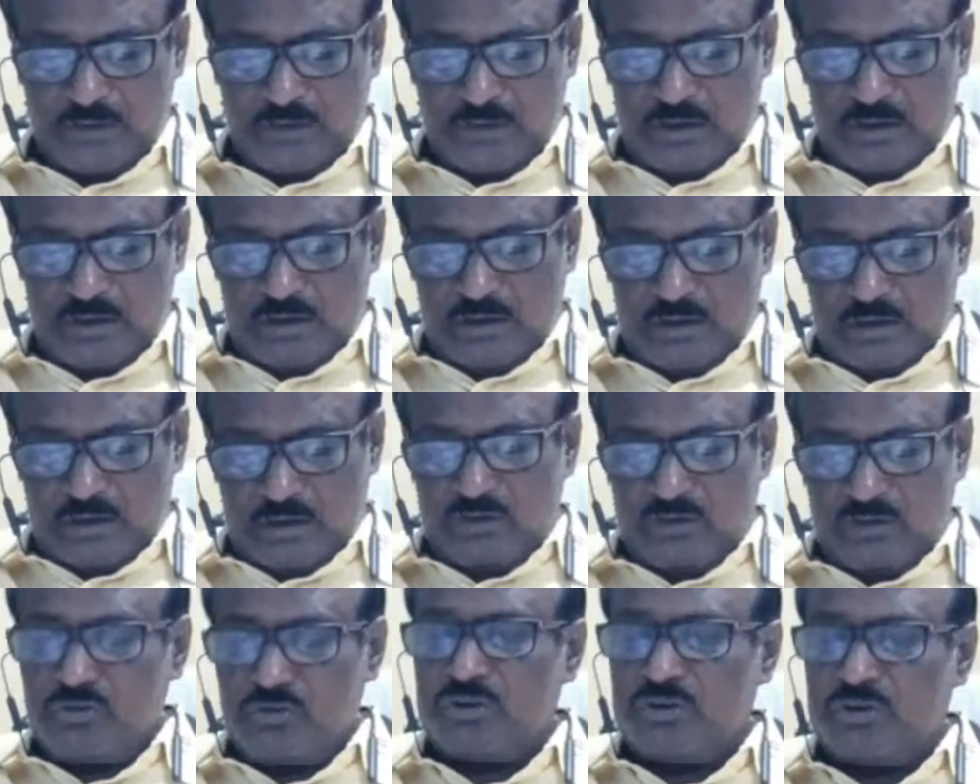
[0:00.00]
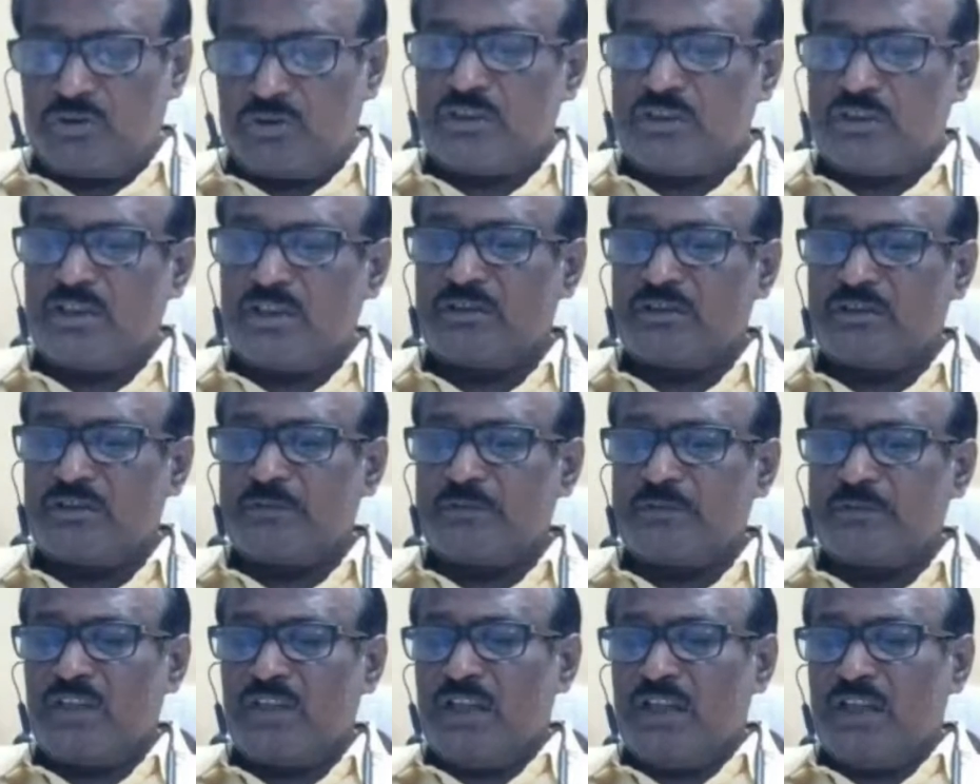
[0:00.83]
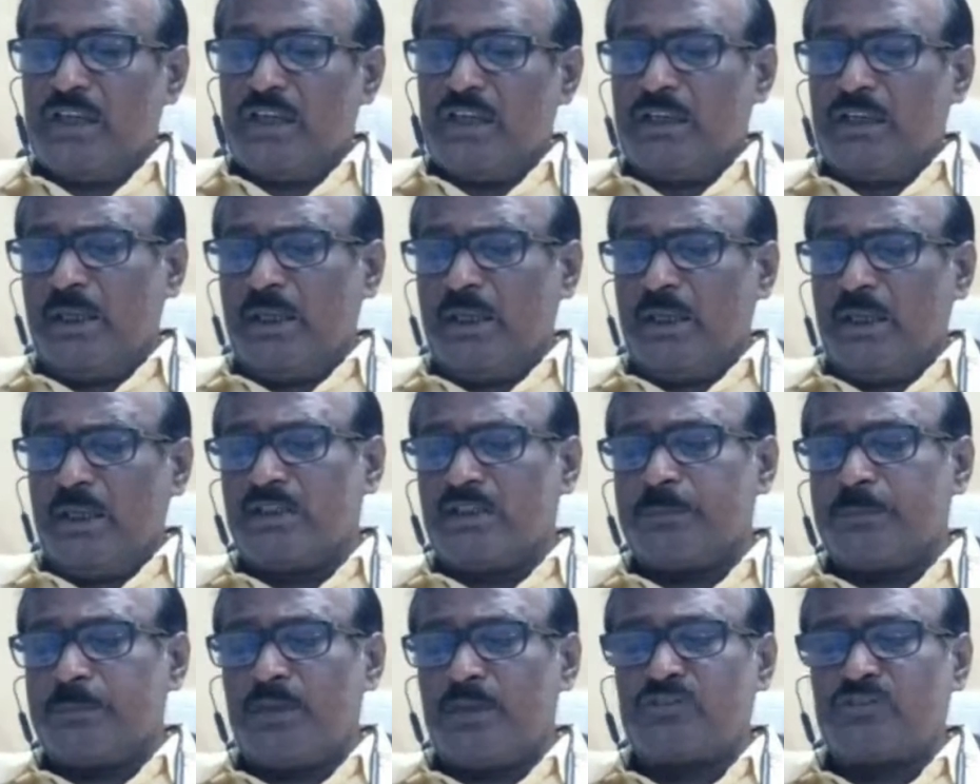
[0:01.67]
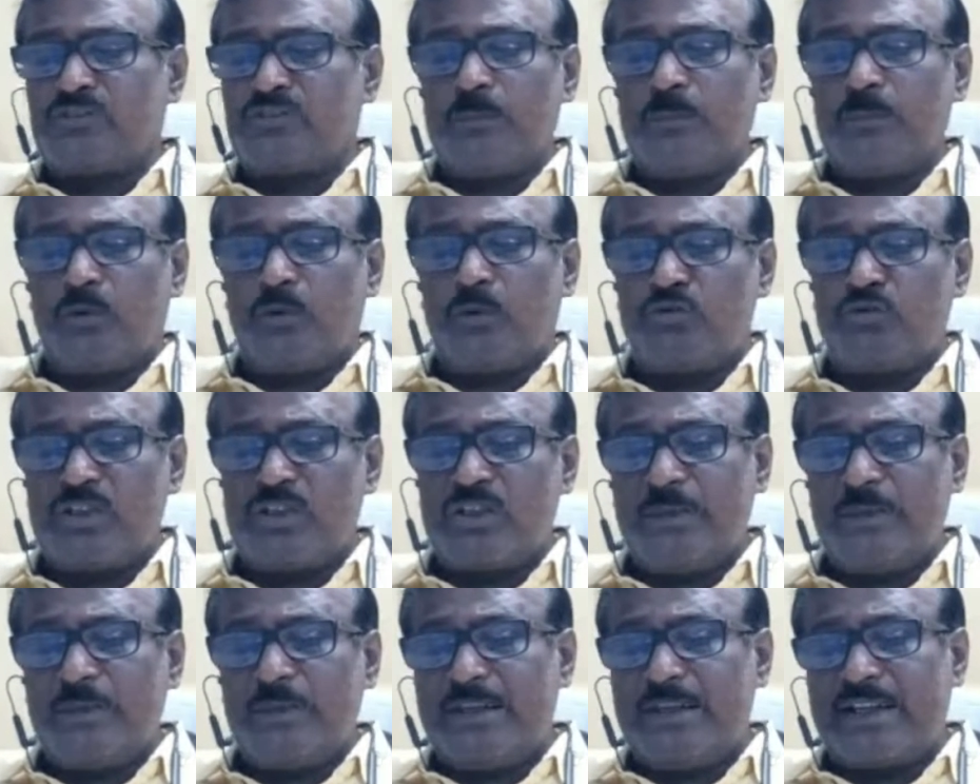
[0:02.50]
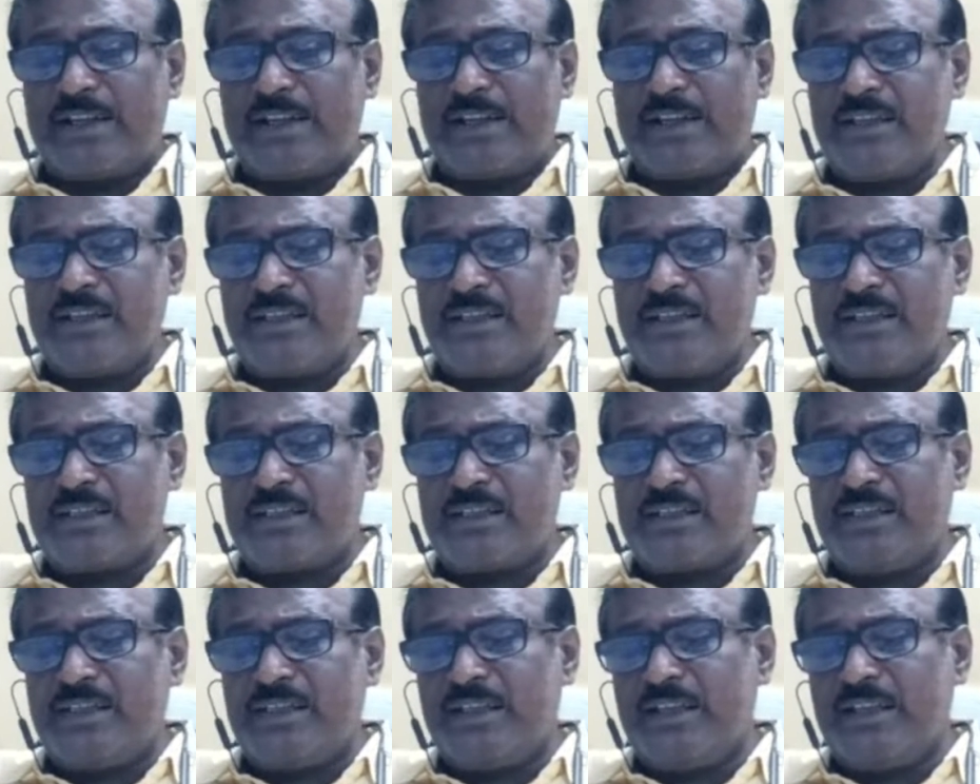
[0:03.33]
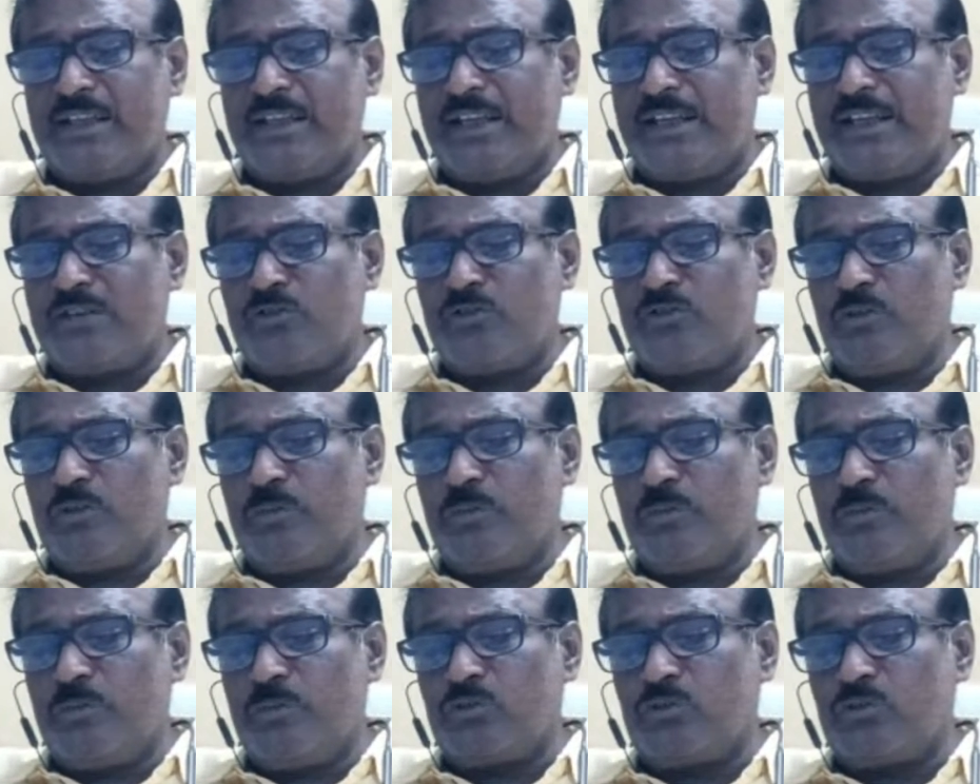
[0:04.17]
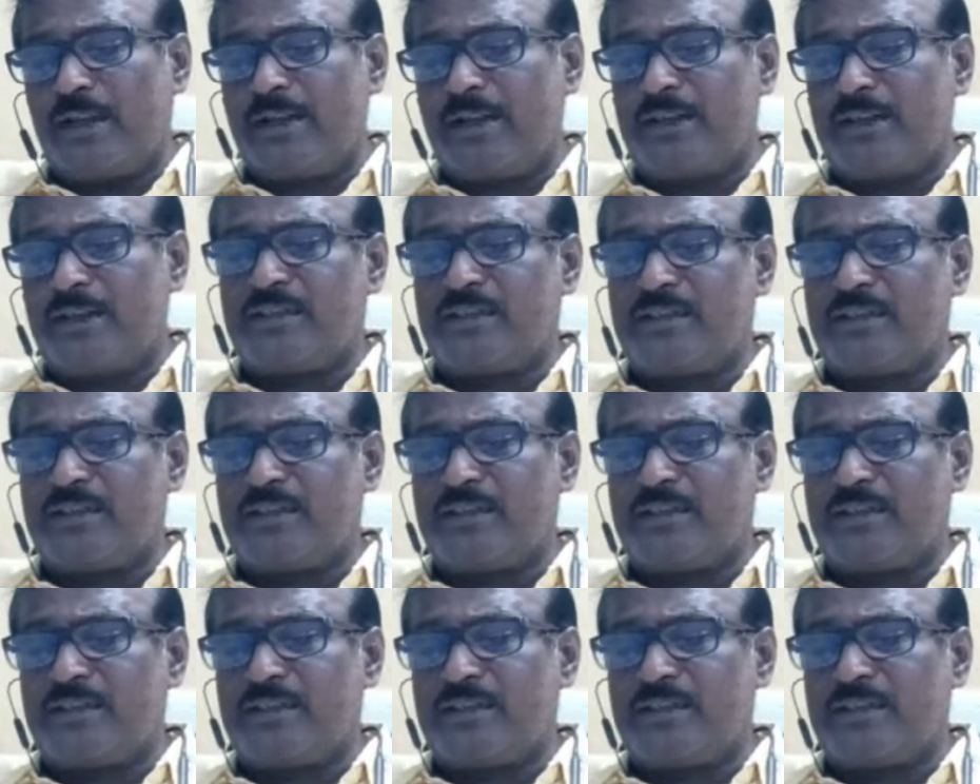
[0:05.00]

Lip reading: So this is, if such person forcibly resists the endeavor to arrest him,